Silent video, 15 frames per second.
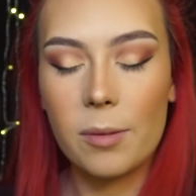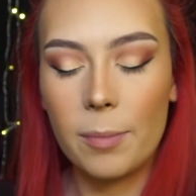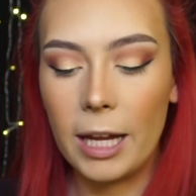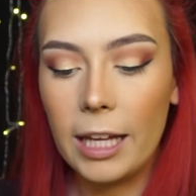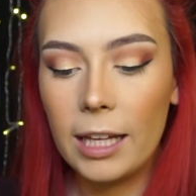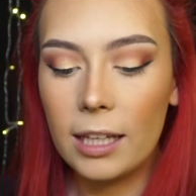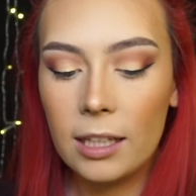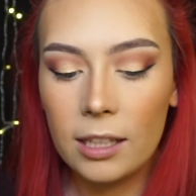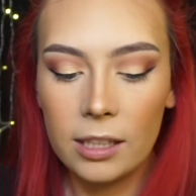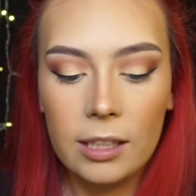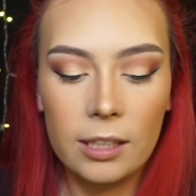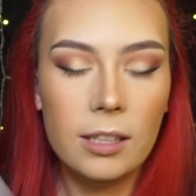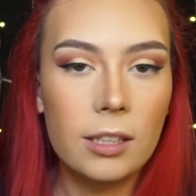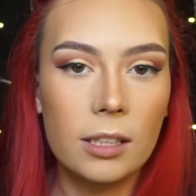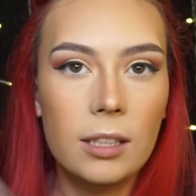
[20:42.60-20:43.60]
Matte.
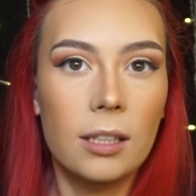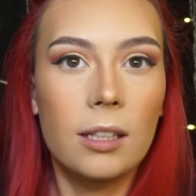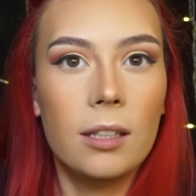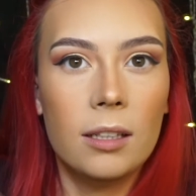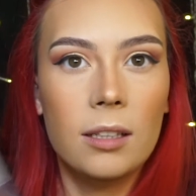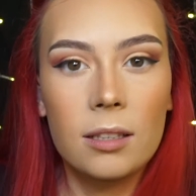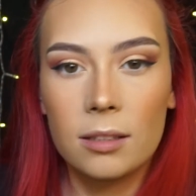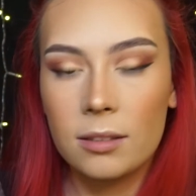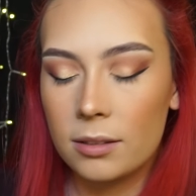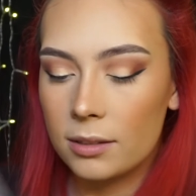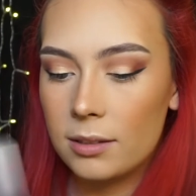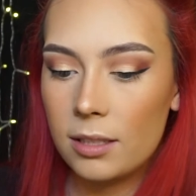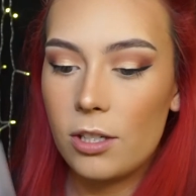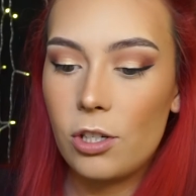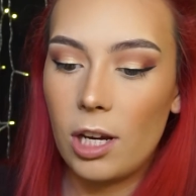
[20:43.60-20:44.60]

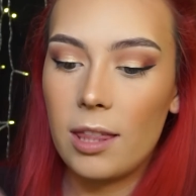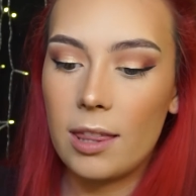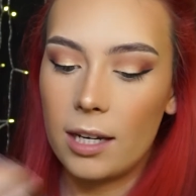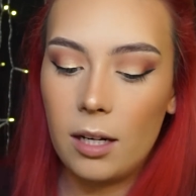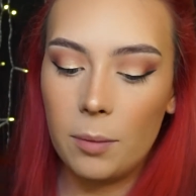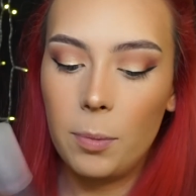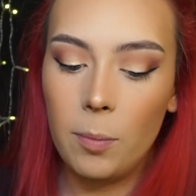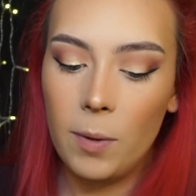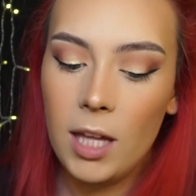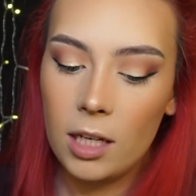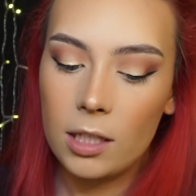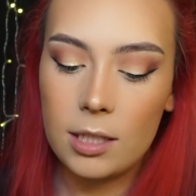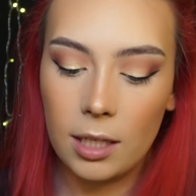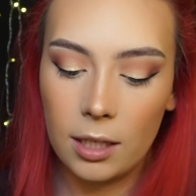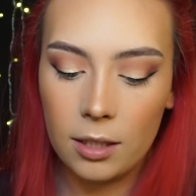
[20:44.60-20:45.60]
Shake that up a bit.